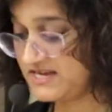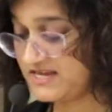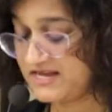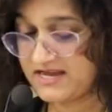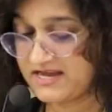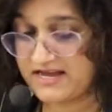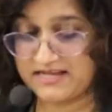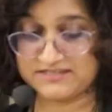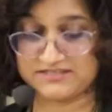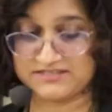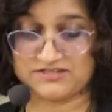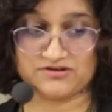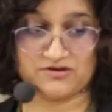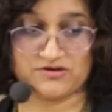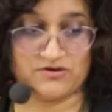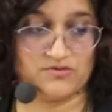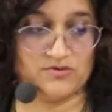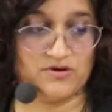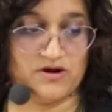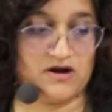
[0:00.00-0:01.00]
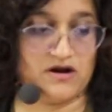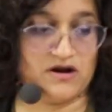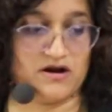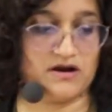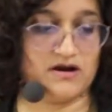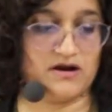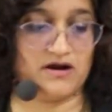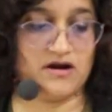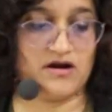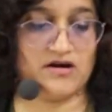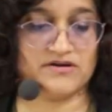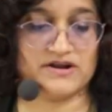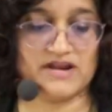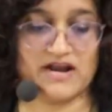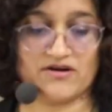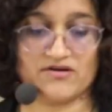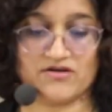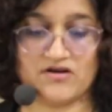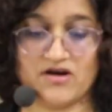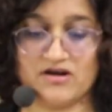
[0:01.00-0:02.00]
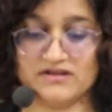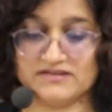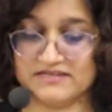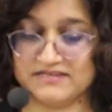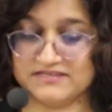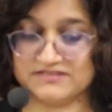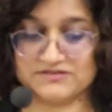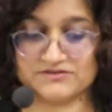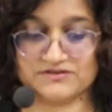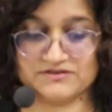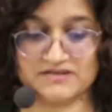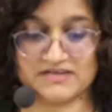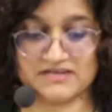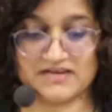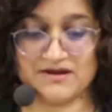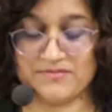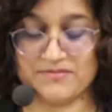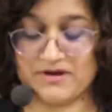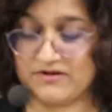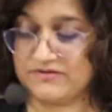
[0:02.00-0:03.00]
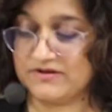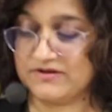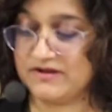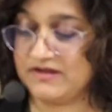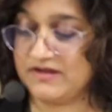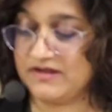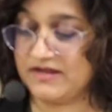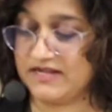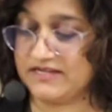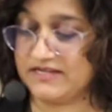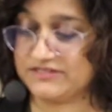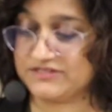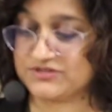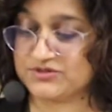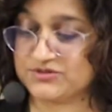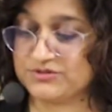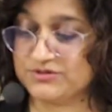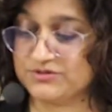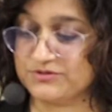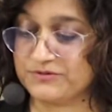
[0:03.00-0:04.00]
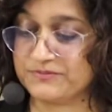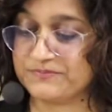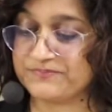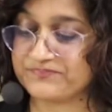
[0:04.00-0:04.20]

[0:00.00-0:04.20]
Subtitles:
And so our narrow contents are going to come out as true.